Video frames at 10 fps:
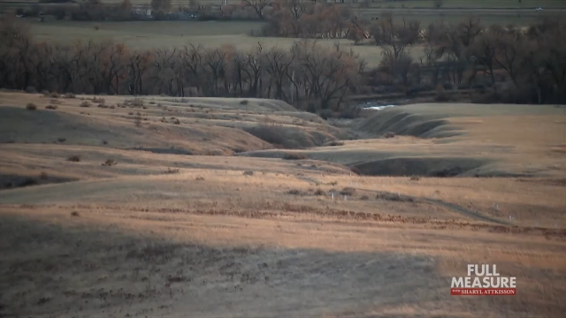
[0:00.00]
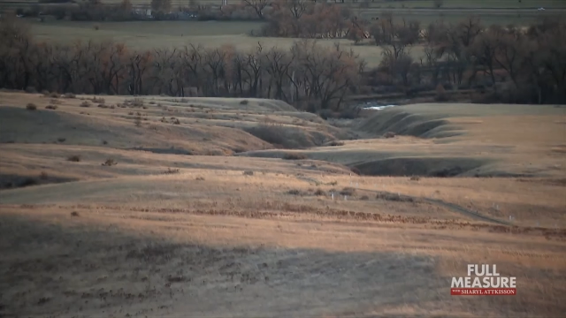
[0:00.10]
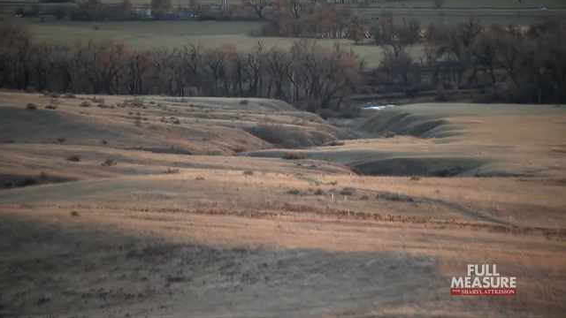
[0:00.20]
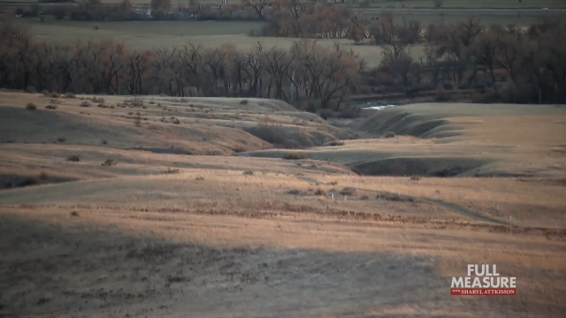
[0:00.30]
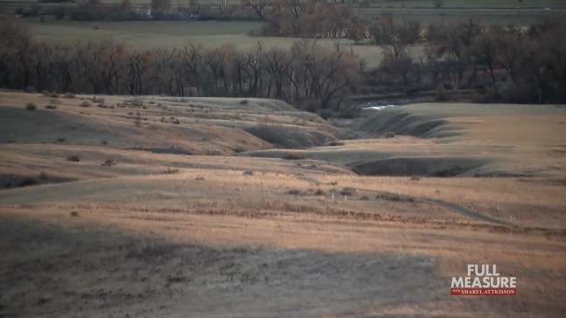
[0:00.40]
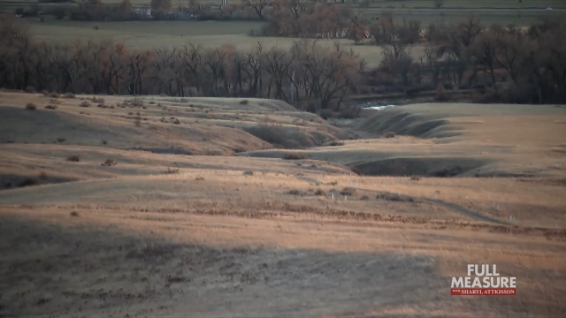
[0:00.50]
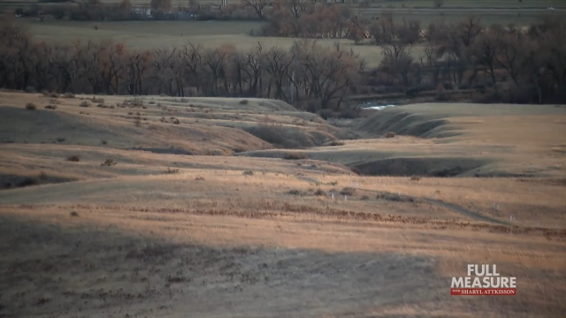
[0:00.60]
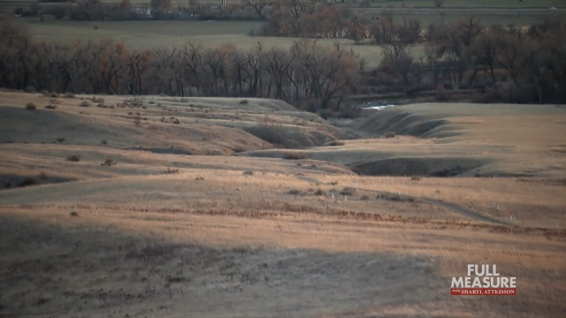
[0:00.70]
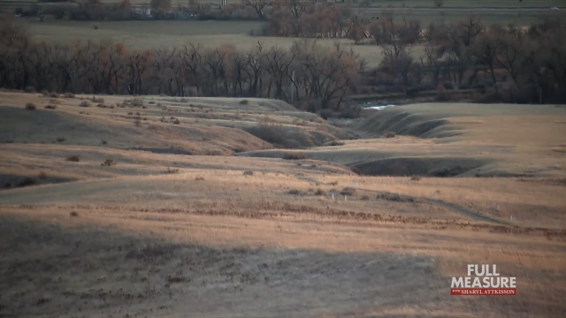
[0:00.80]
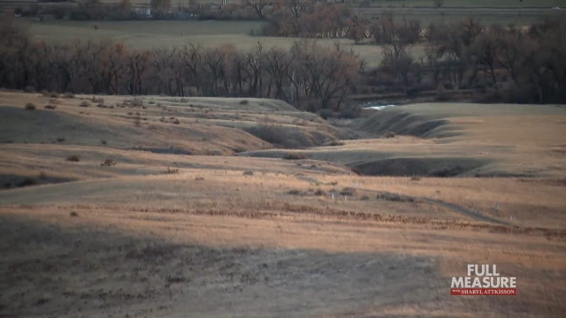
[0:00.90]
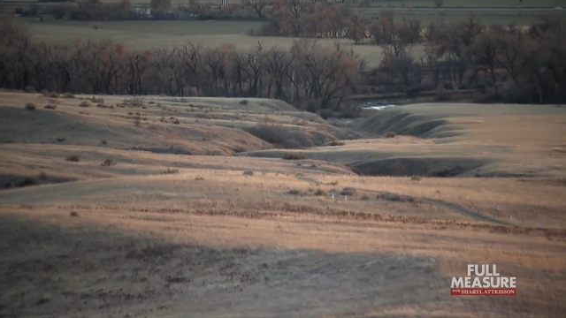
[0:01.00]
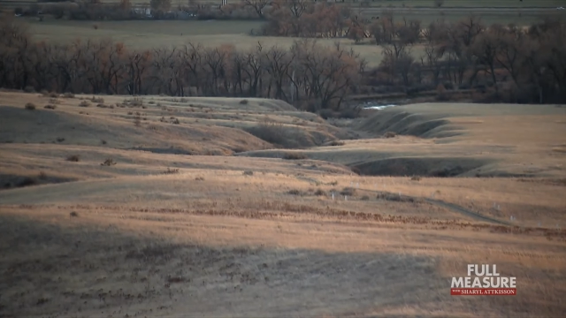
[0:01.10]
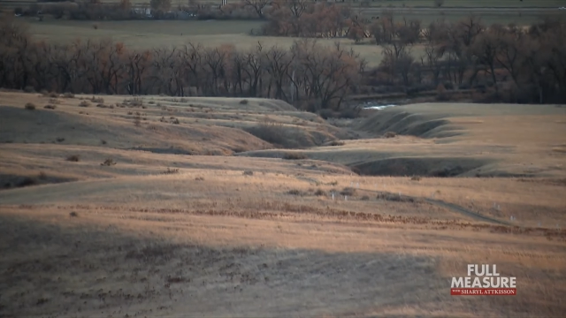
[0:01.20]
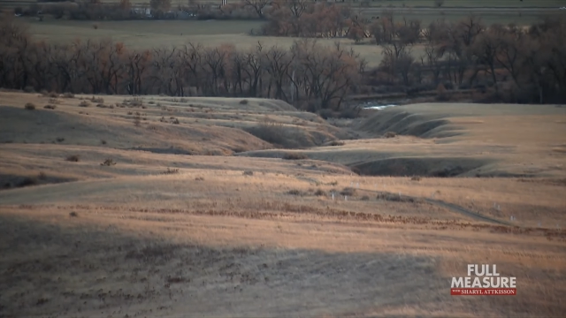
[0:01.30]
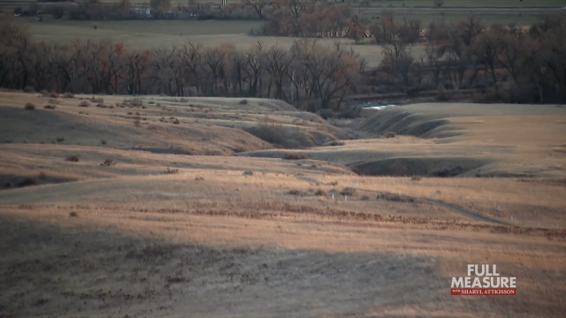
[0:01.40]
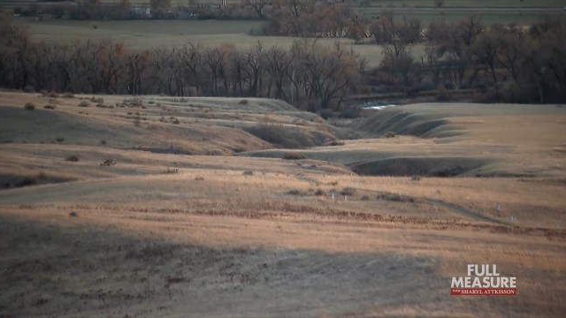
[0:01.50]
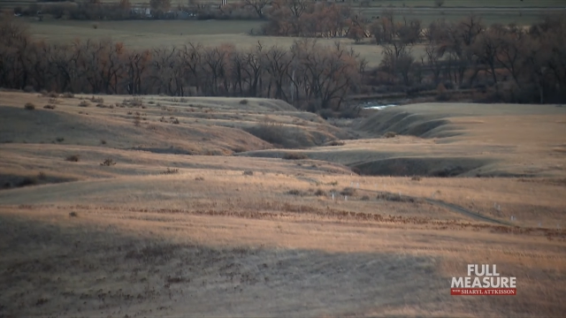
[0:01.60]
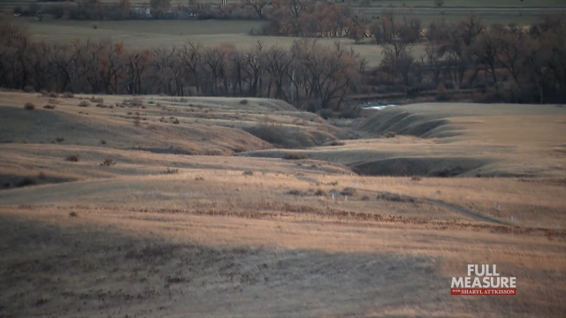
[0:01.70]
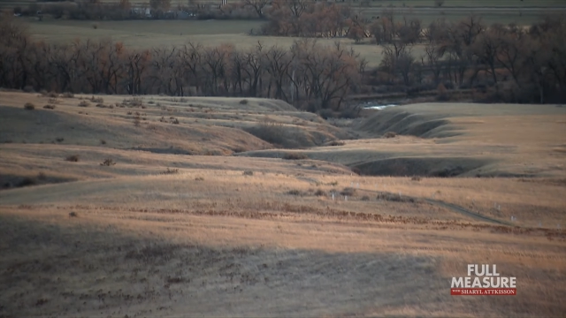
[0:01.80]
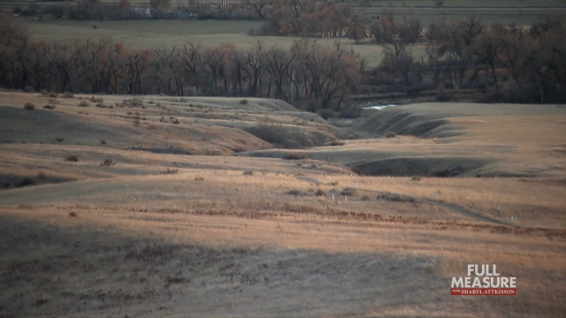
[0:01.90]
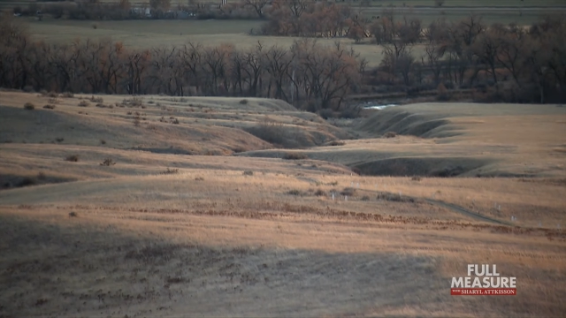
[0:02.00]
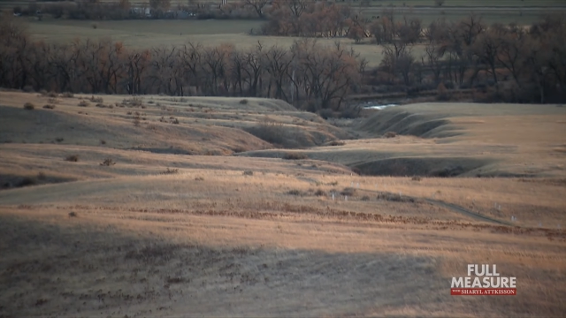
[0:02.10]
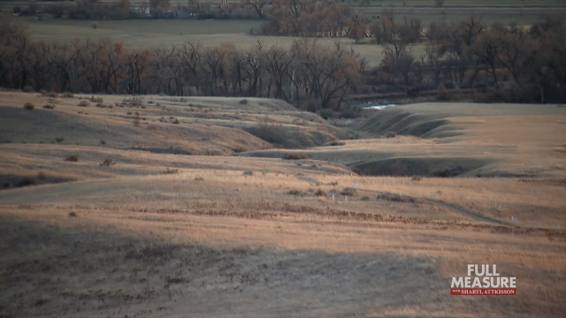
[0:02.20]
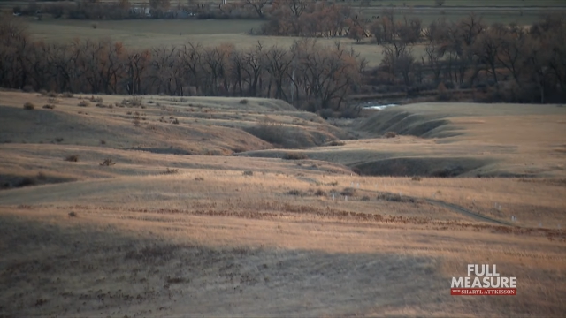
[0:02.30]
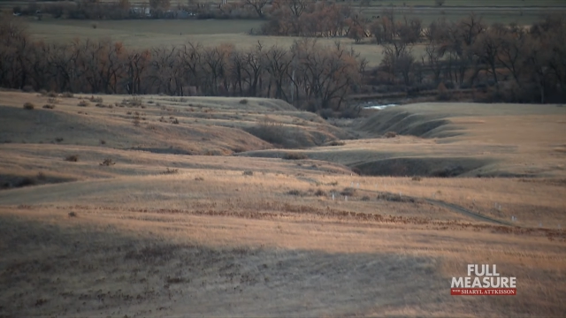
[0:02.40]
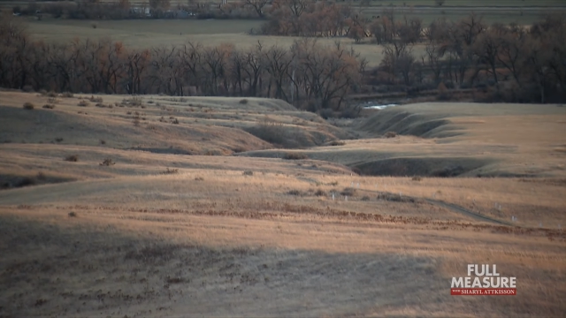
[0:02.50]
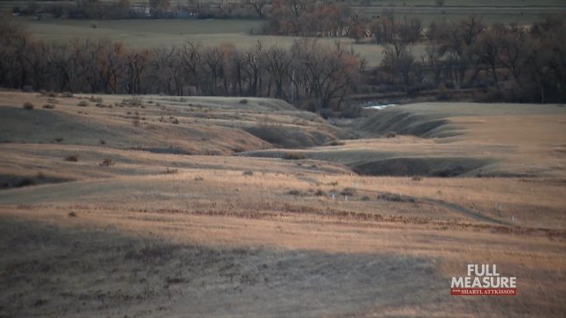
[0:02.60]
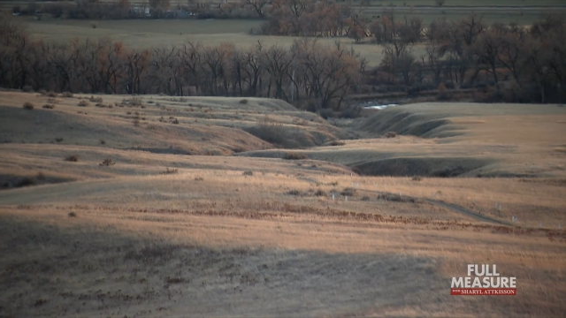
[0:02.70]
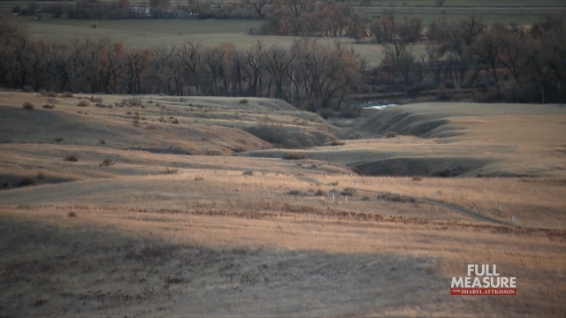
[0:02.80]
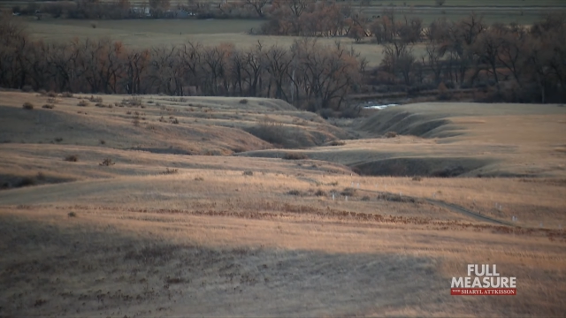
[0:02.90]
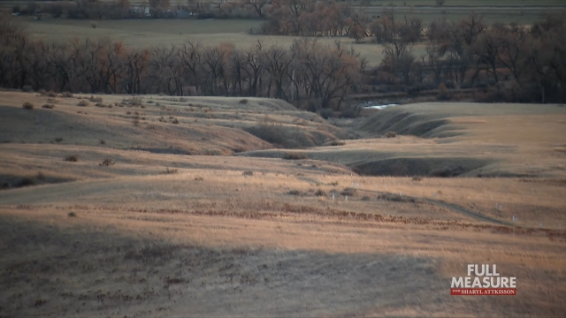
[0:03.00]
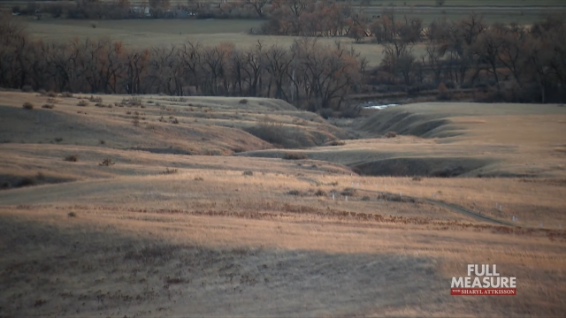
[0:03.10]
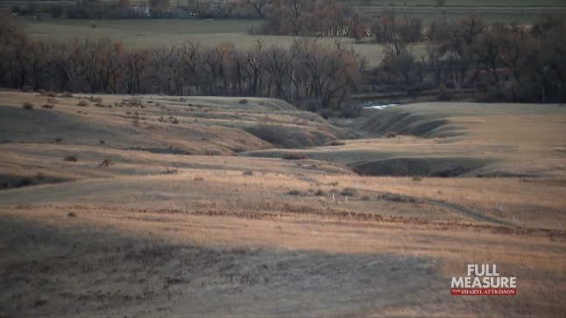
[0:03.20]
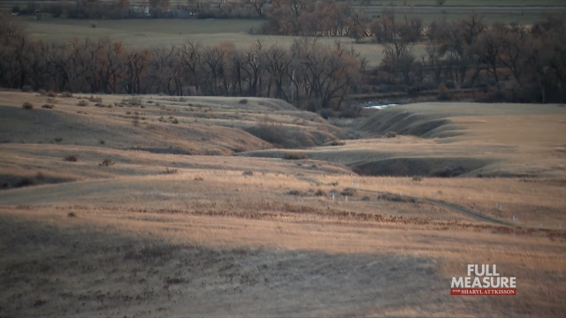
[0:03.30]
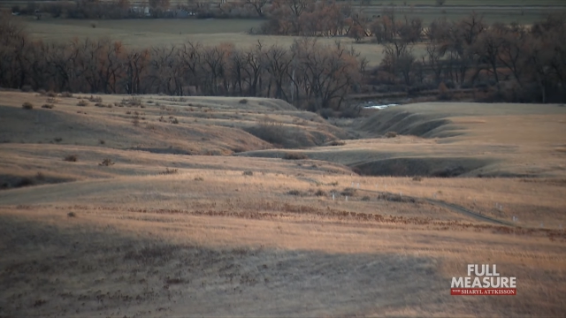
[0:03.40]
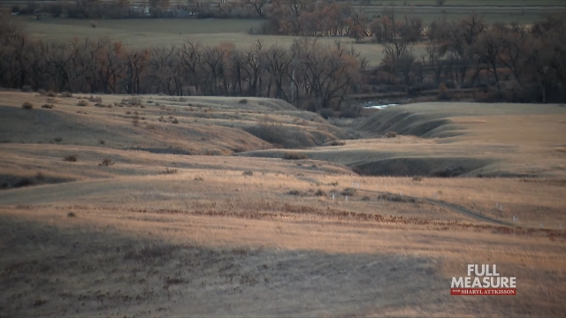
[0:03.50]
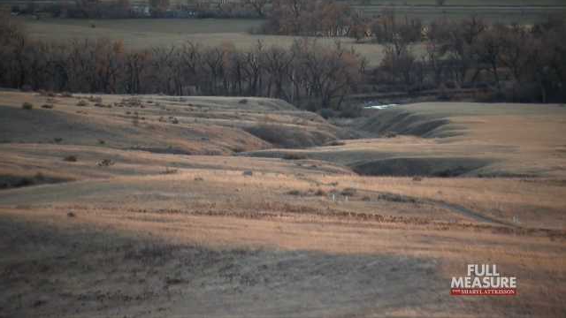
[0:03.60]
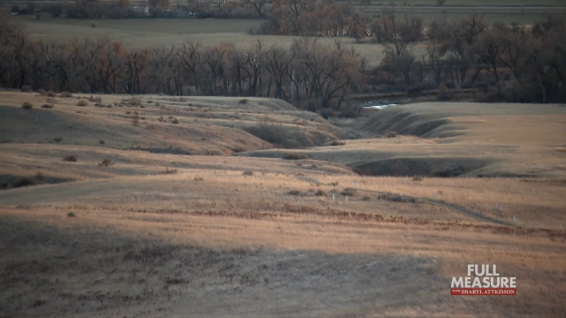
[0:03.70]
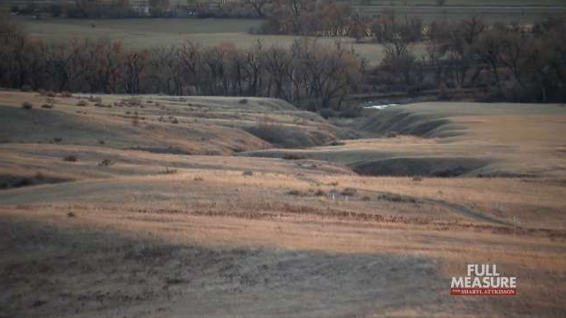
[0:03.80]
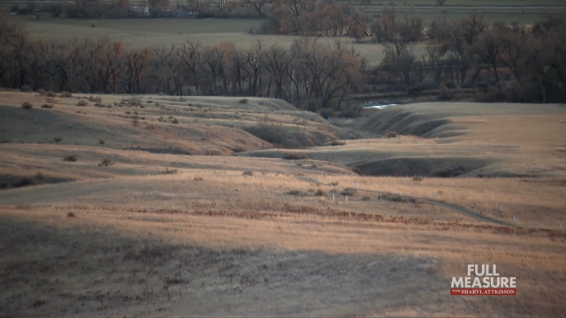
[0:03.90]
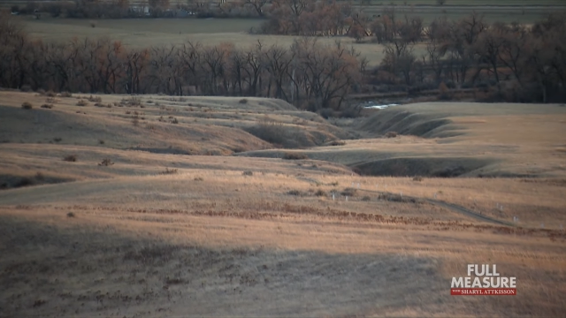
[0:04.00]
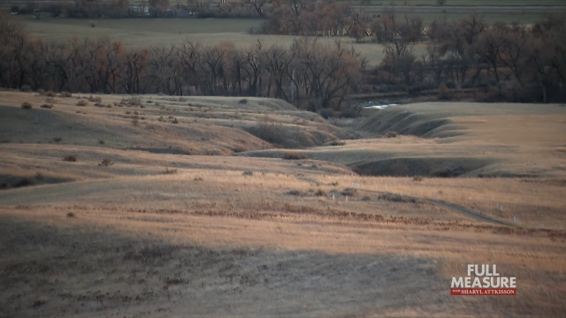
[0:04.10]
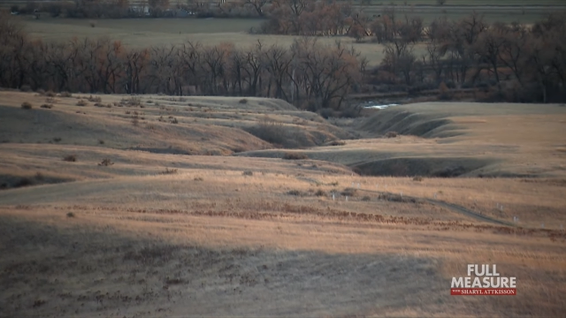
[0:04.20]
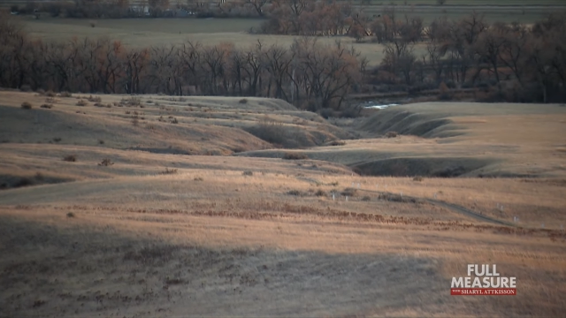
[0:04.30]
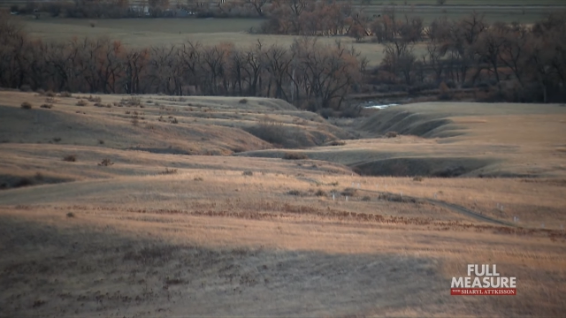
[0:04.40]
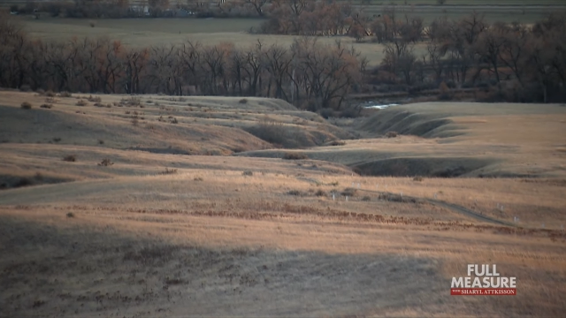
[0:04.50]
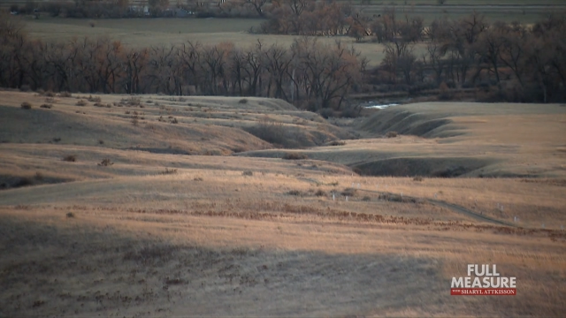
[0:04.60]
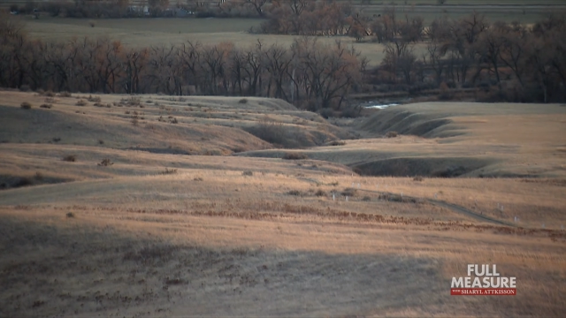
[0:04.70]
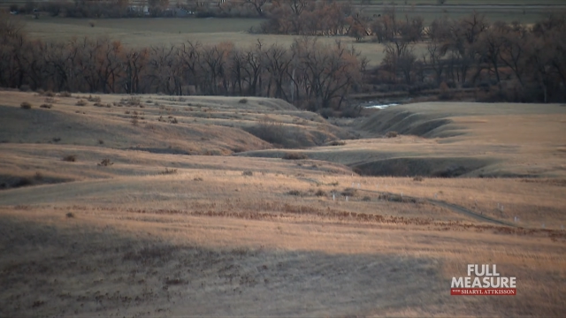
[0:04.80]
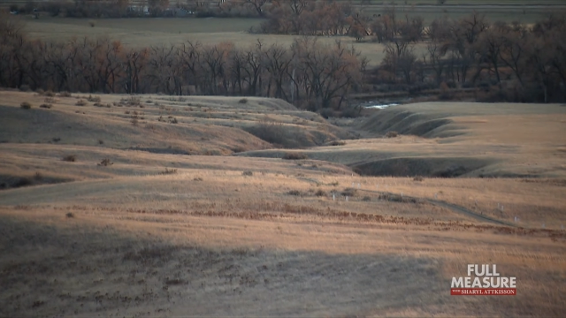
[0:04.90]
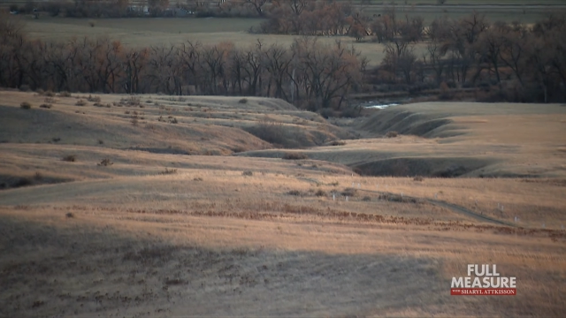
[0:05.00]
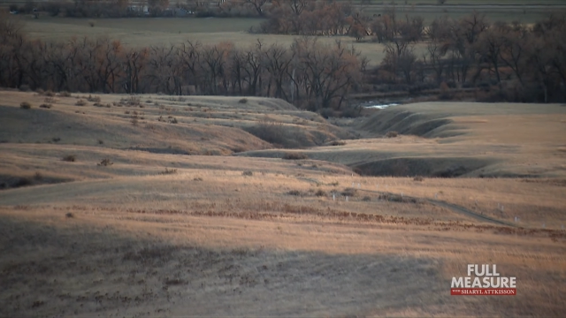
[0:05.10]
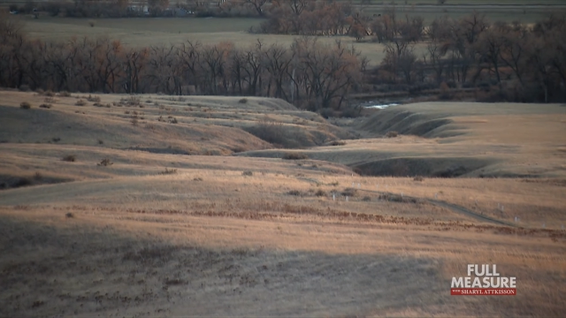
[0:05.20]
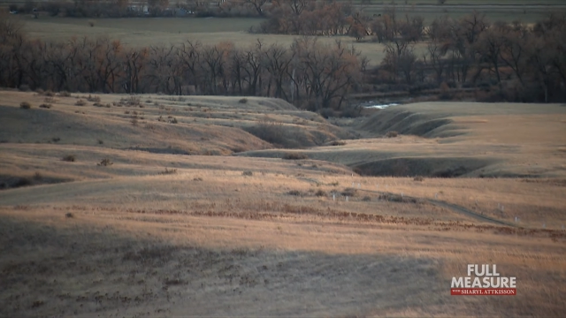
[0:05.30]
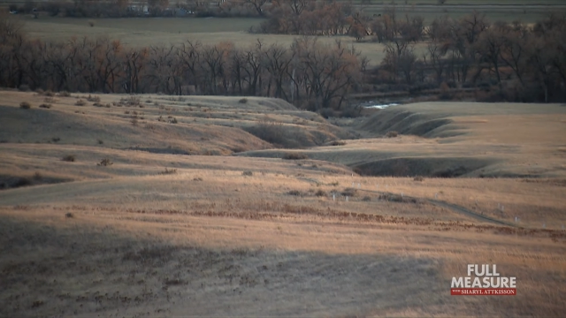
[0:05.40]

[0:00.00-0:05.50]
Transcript: Nobody's mouth can be seen.